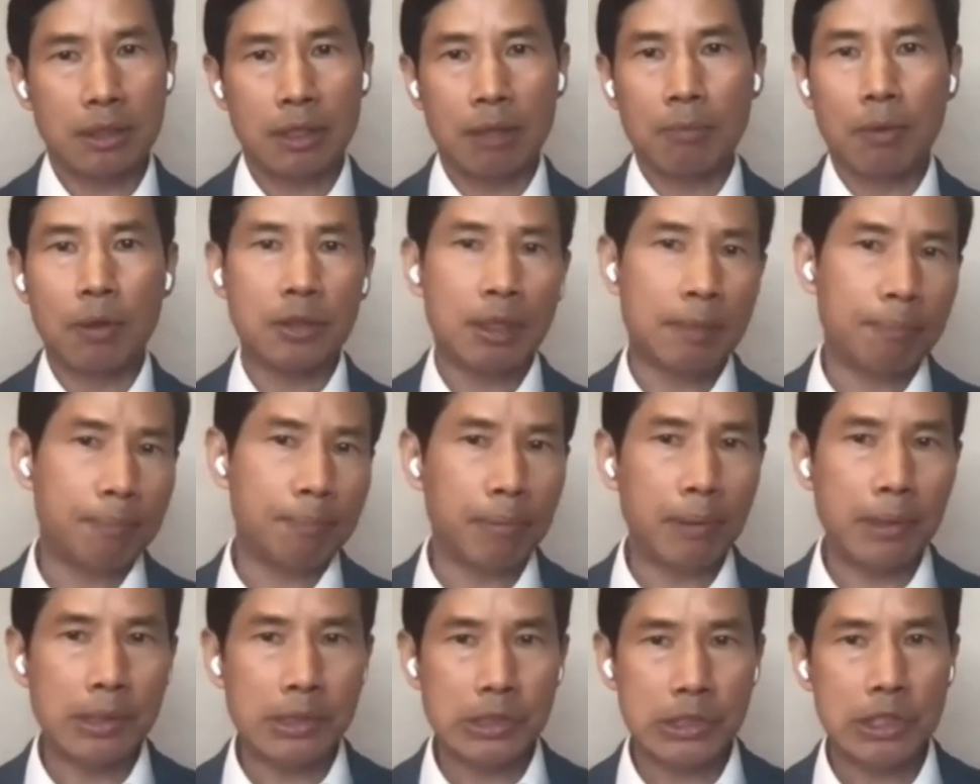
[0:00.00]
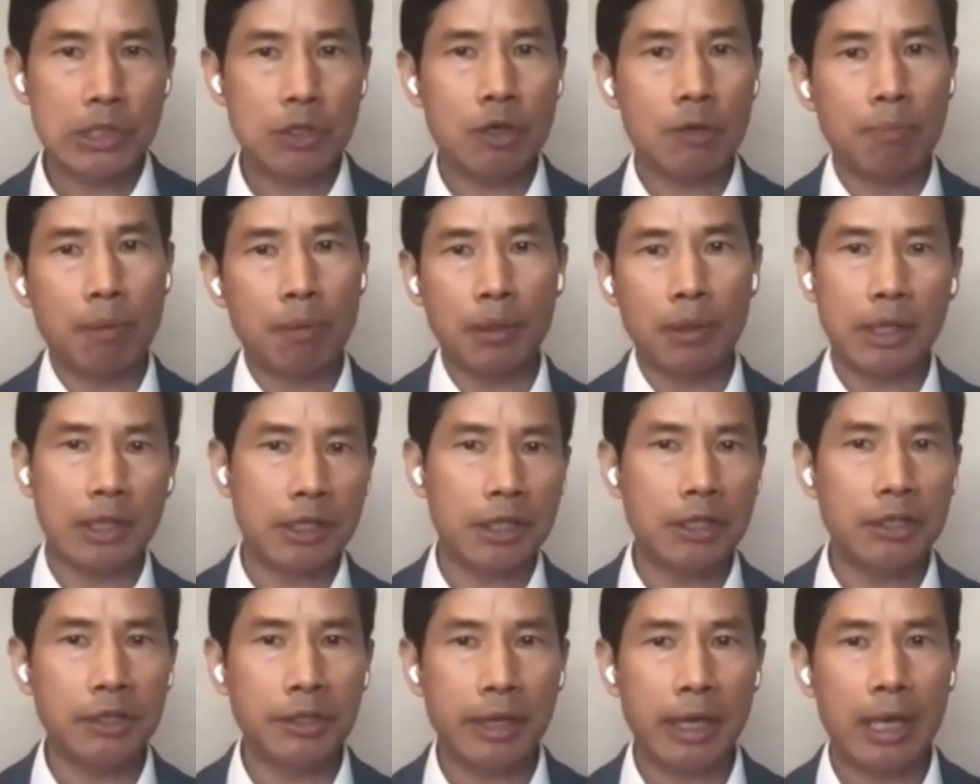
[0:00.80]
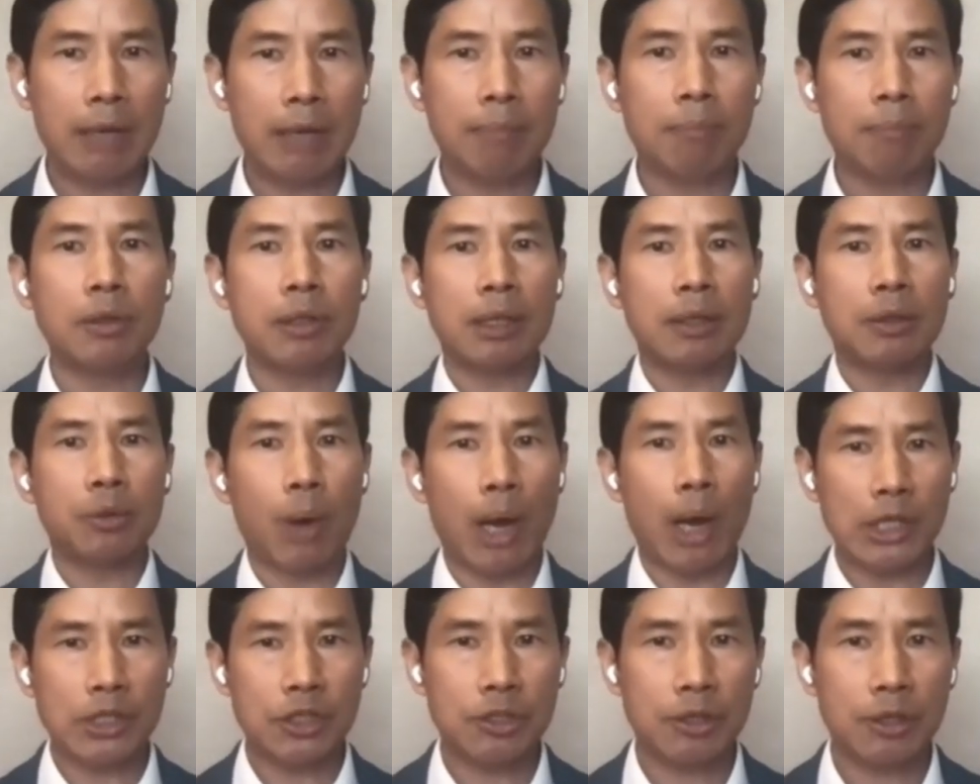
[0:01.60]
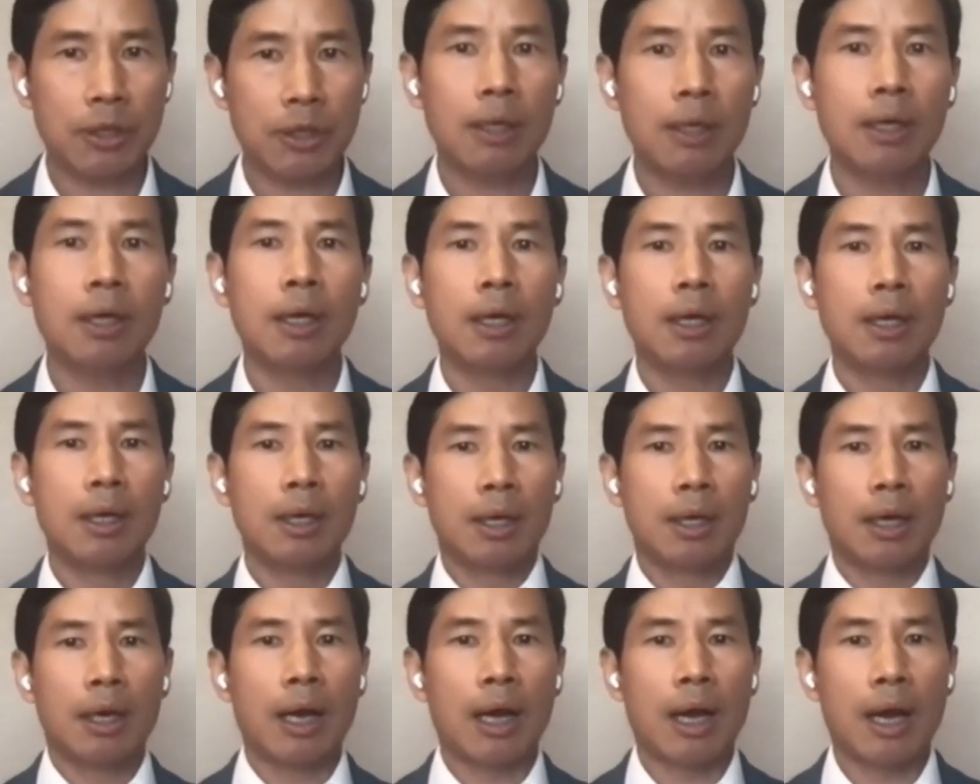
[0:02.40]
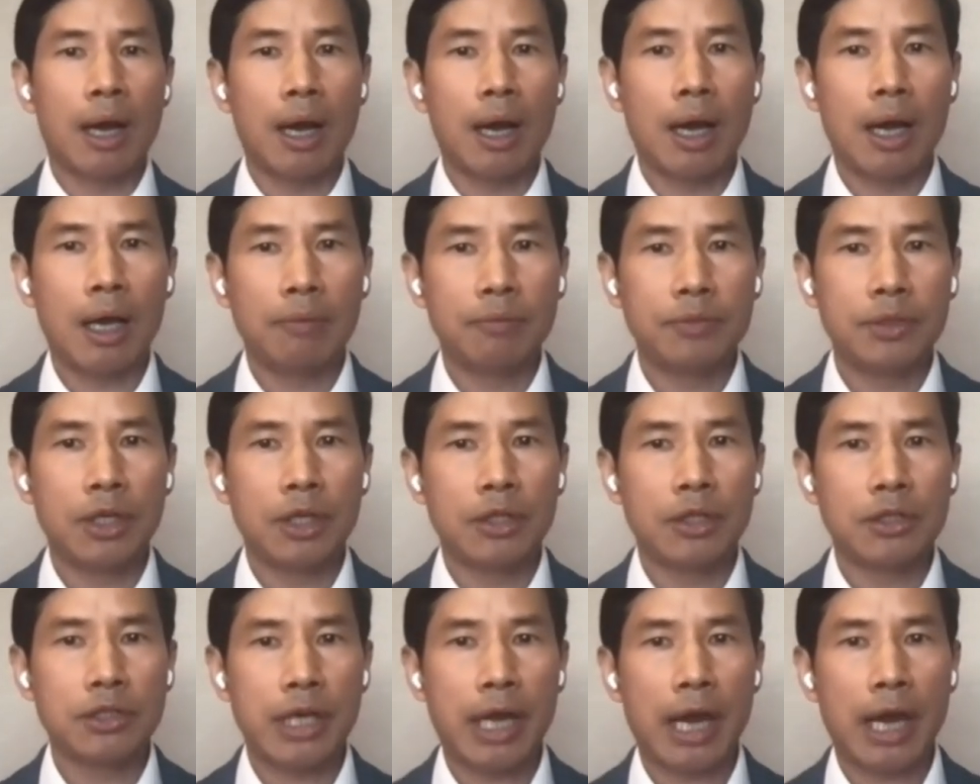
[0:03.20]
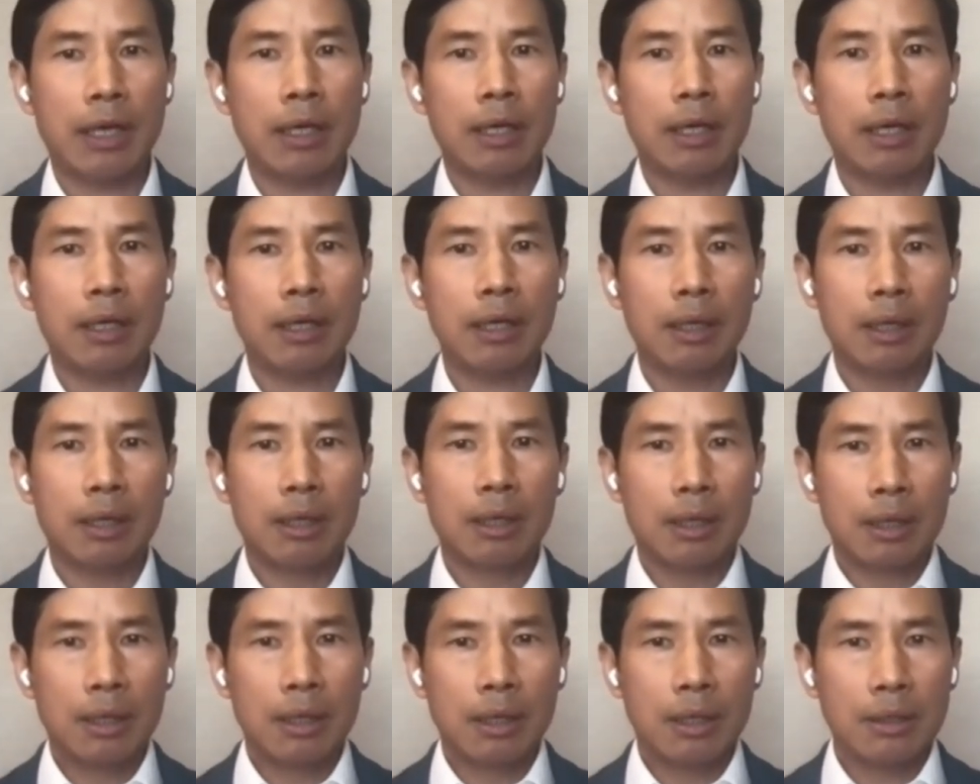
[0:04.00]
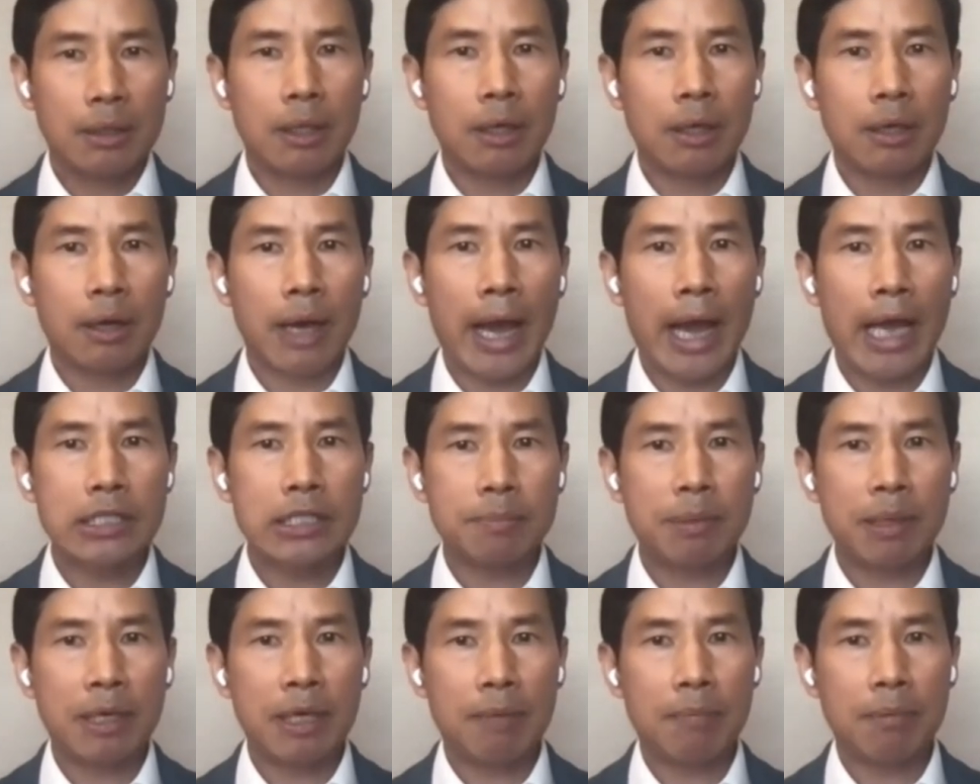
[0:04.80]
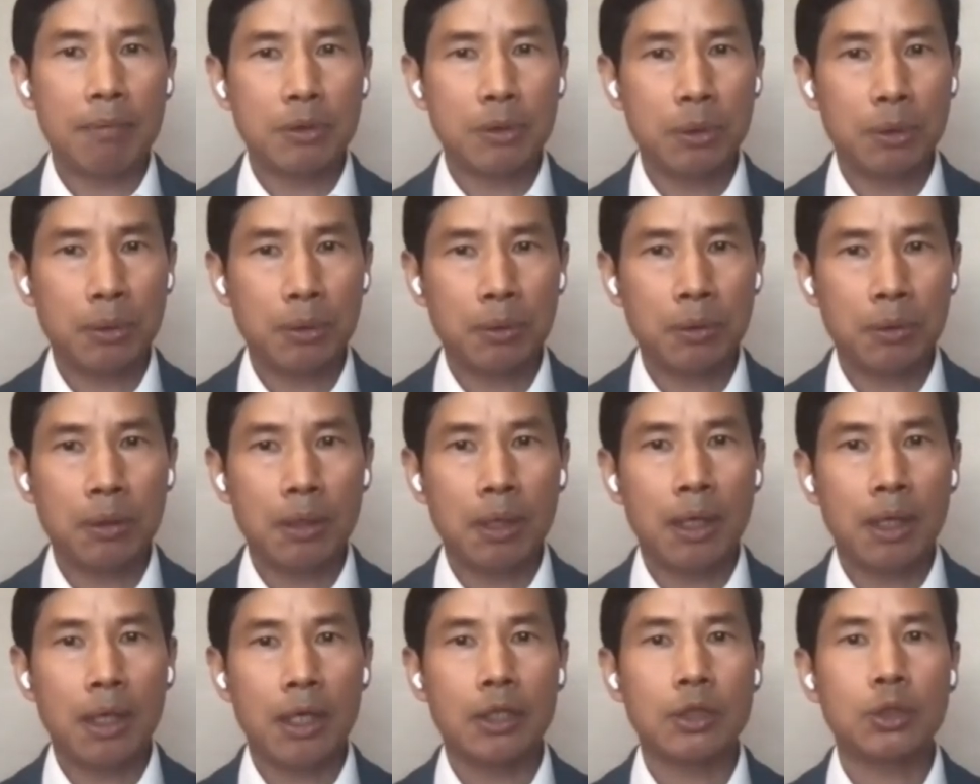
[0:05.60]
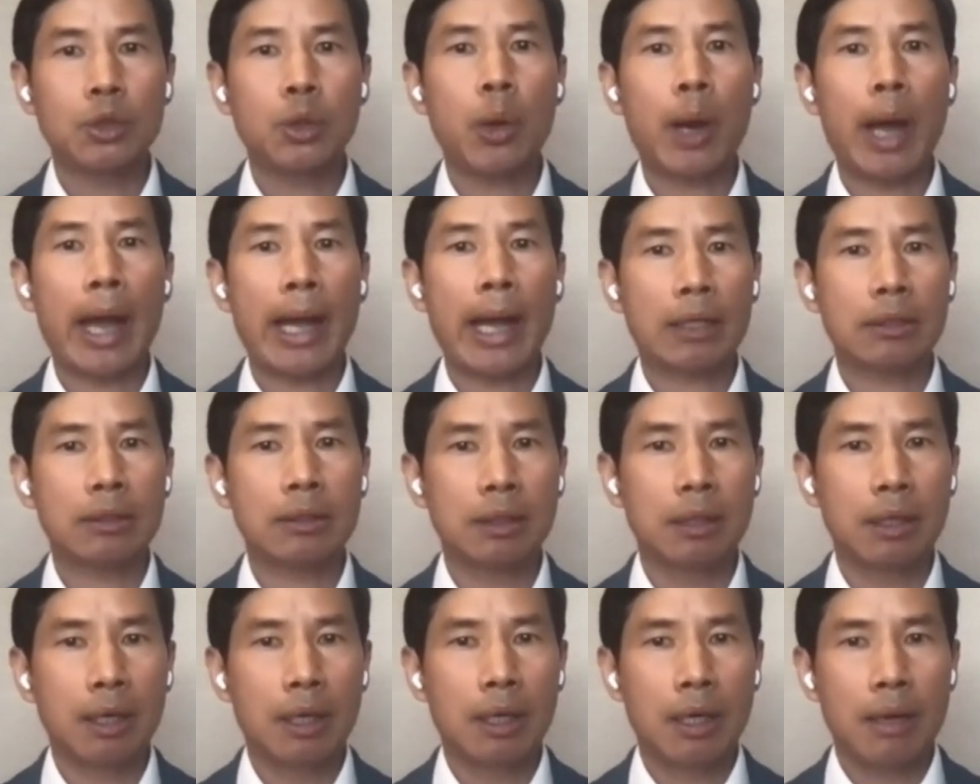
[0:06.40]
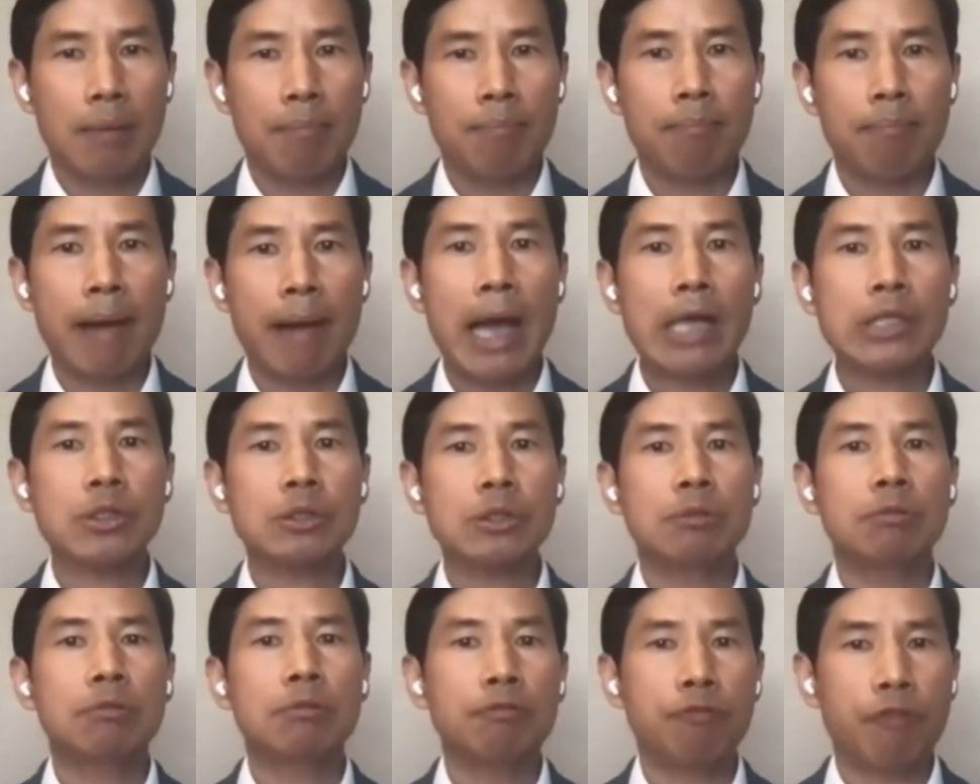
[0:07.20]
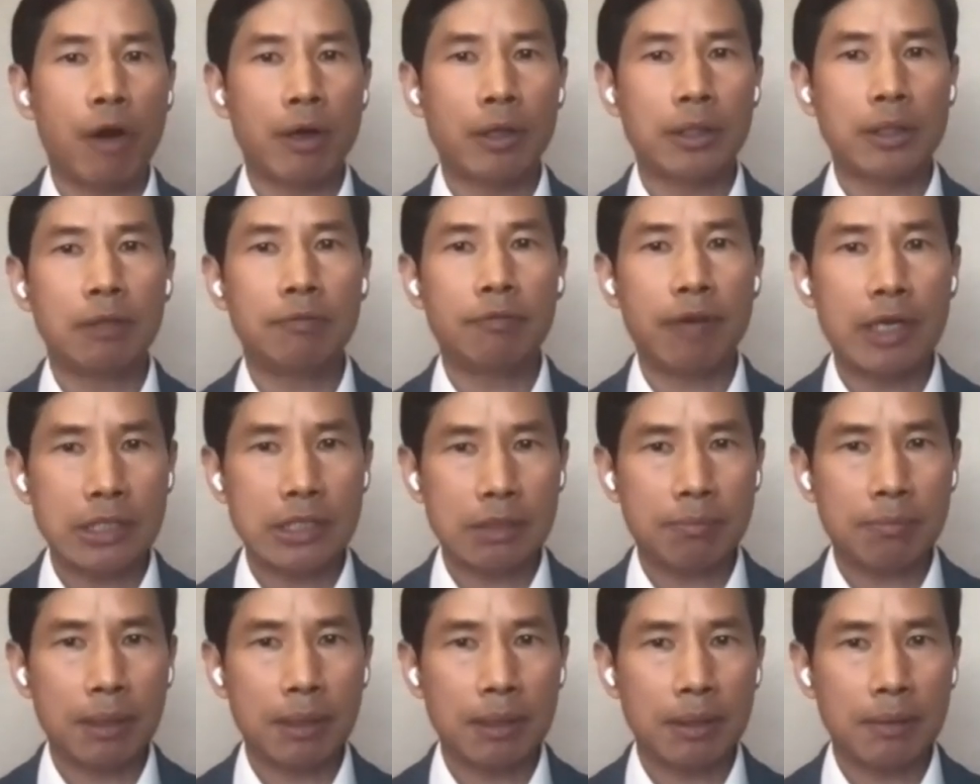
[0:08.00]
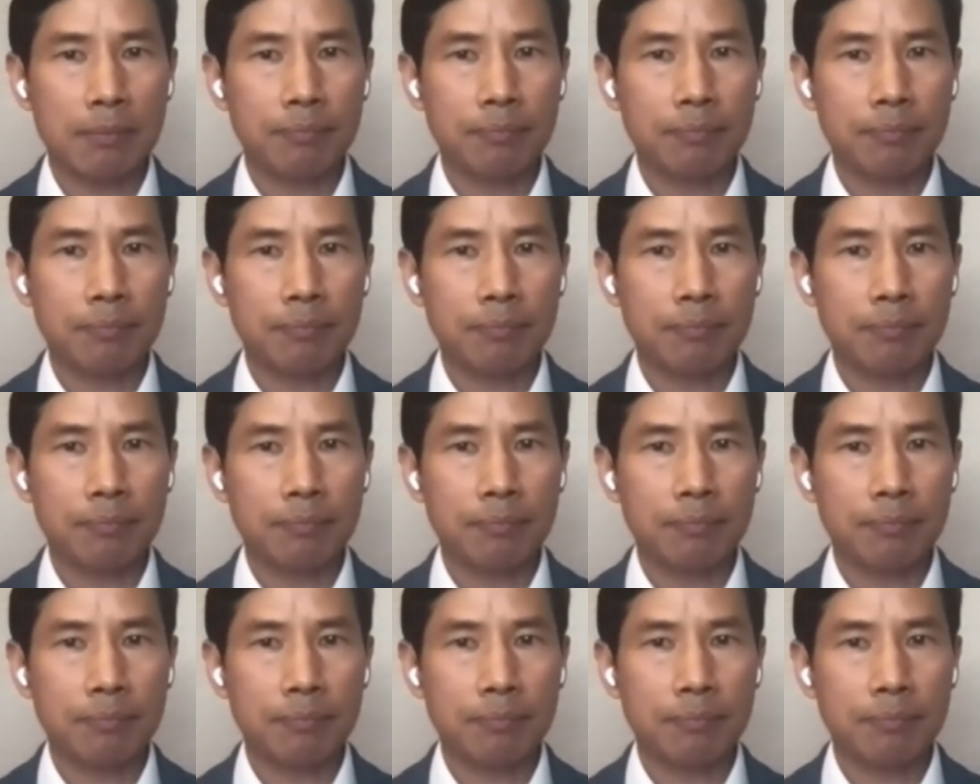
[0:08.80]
you know, more than Brazil, more than India, more than Russia, you know, China, you know, has been able to attract massive foreign investment.